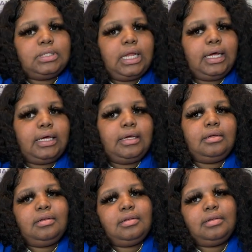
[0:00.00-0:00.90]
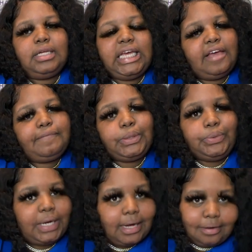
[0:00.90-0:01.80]
like getting
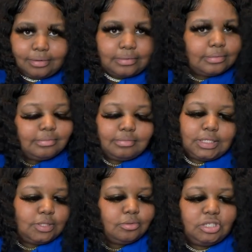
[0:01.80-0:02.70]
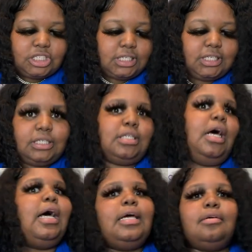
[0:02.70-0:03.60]
flued out to do shit,
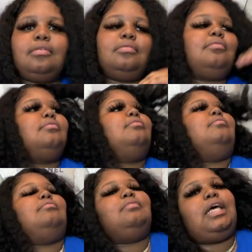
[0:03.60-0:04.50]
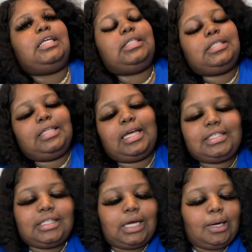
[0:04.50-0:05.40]
like that's that's
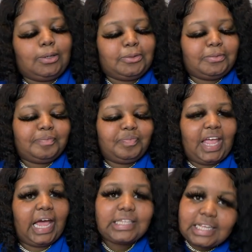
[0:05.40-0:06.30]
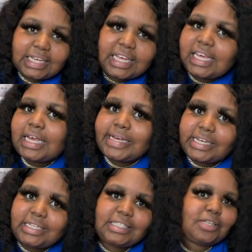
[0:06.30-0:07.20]
the goal acting
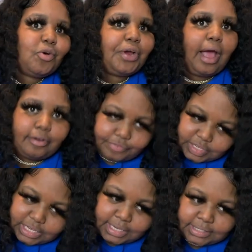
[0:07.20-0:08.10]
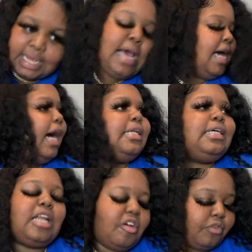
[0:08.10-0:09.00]
gigs, choreography gigs. I
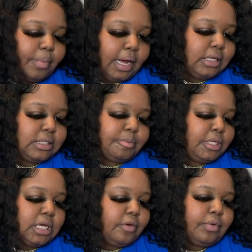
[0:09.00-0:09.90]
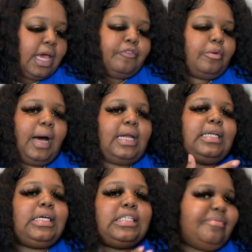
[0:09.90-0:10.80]
need everybody to be, everybody
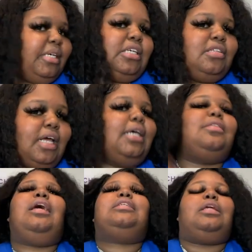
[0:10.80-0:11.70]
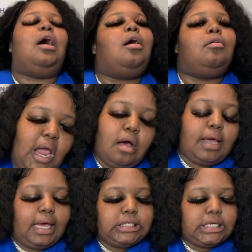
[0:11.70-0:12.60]
needs me. That's, that's the goal.
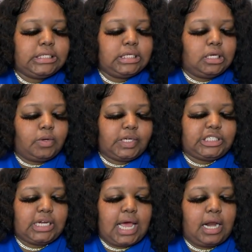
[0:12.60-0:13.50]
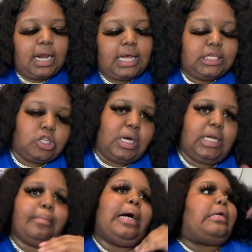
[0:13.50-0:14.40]
Okay, so this is a good question. How did I get started
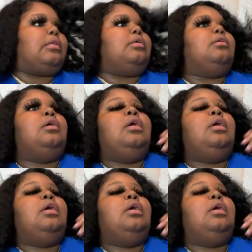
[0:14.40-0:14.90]
in modeling?